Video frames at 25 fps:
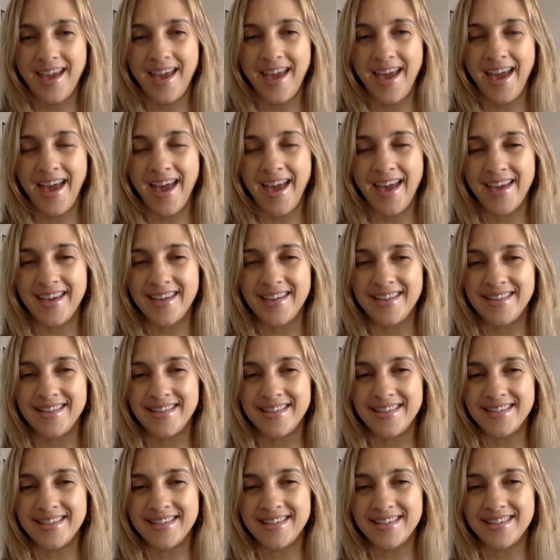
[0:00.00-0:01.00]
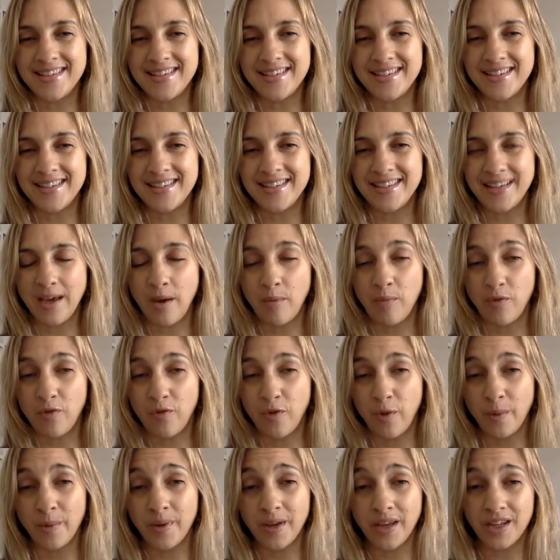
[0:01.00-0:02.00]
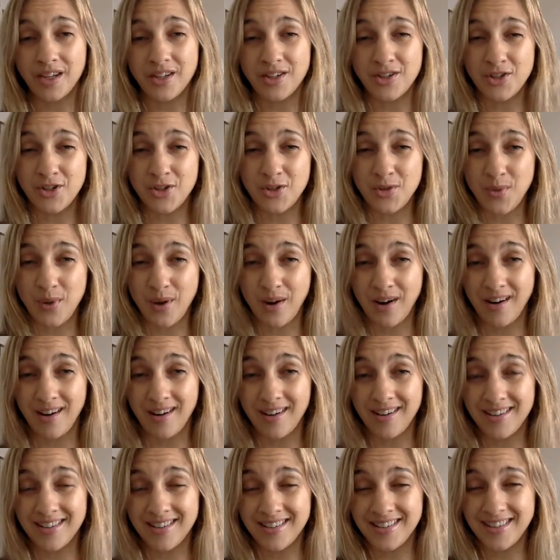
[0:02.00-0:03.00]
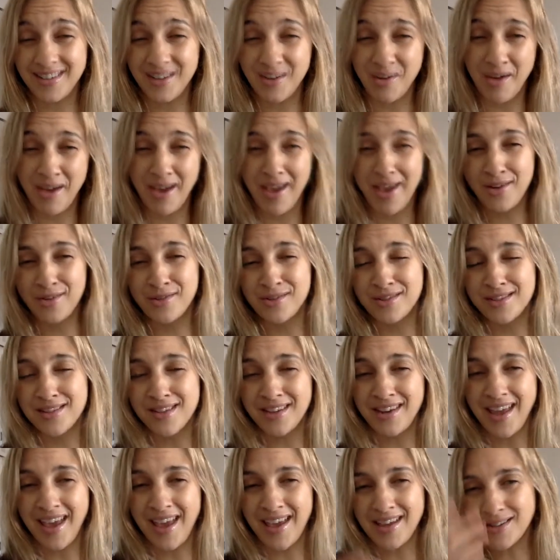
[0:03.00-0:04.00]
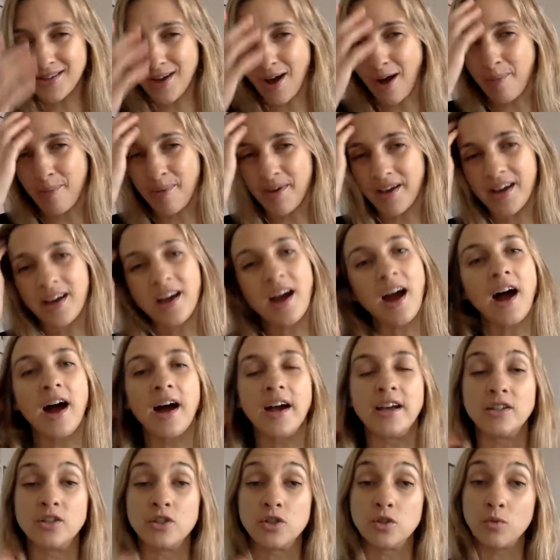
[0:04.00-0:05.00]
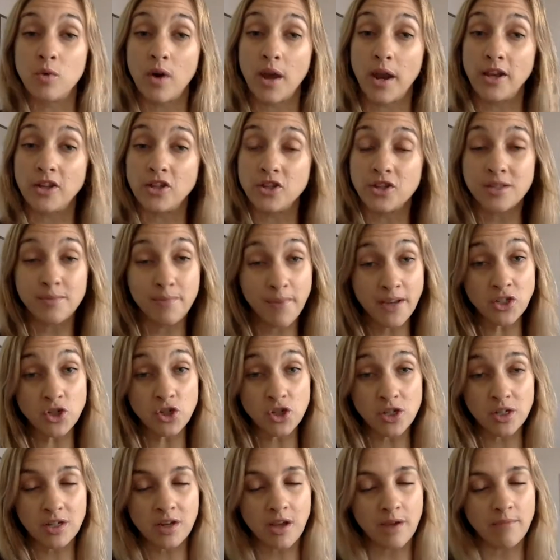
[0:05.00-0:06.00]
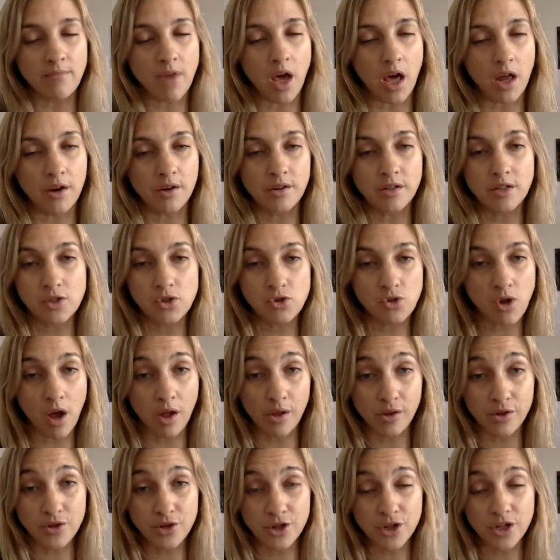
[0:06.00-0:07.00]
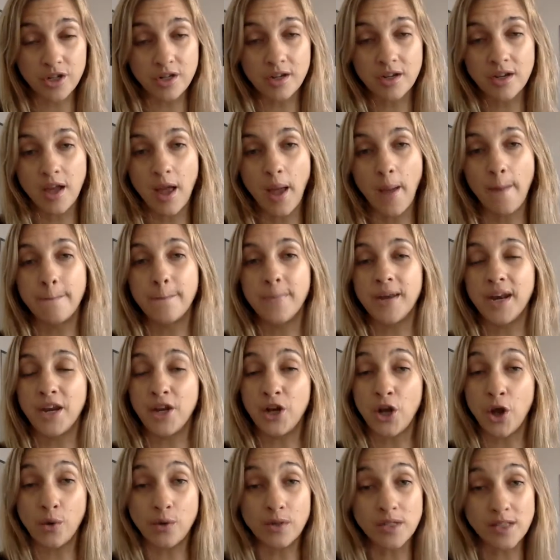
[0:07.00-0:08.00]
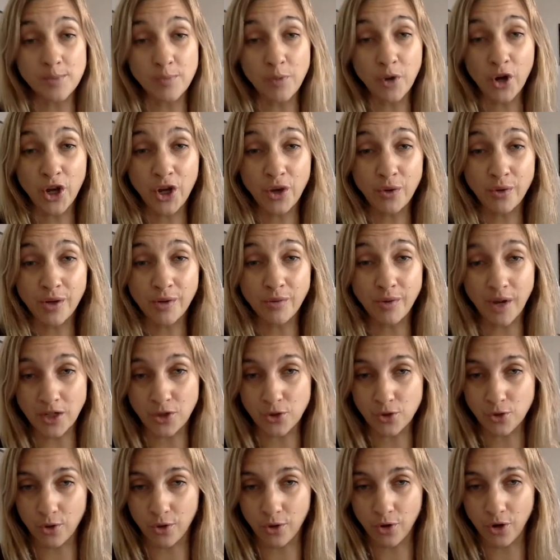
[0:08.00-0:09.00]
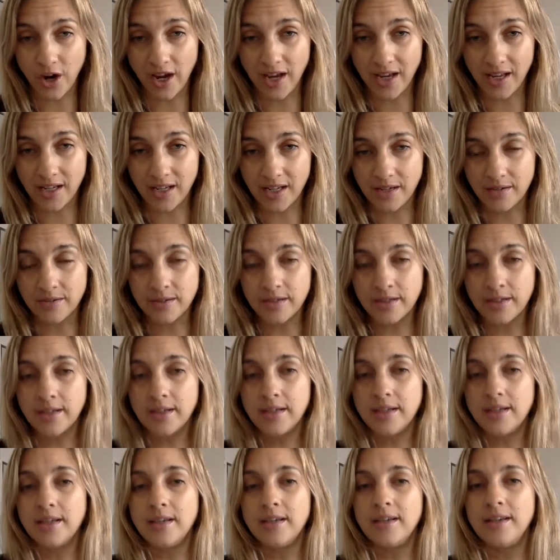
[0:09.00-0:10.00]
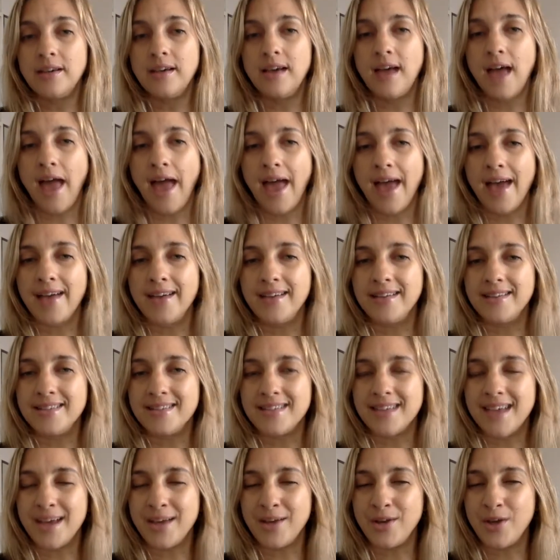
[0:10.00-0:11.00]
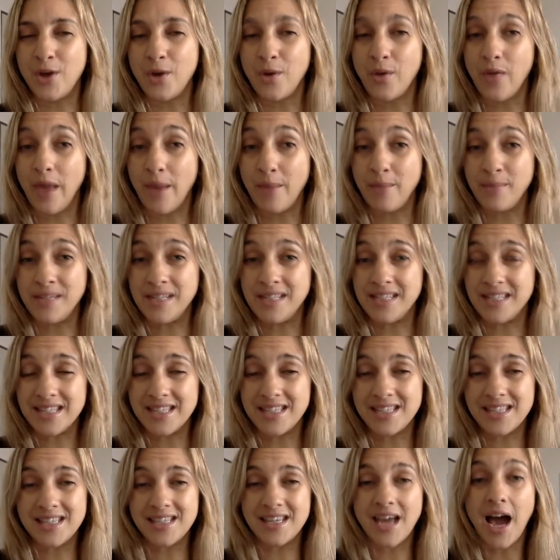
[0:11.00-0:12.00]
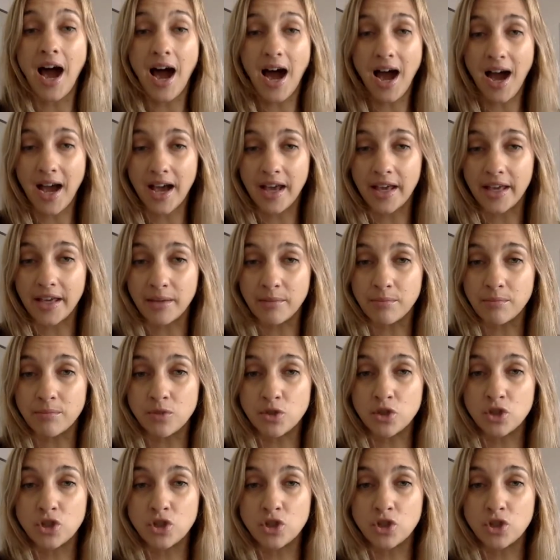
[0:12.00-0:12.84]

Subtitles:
And yeah, before we get into our, haters gonna hate topic, I do want to just mention I'm not an astrologer, but I know it's Mercury retrograde, and I know that means it's can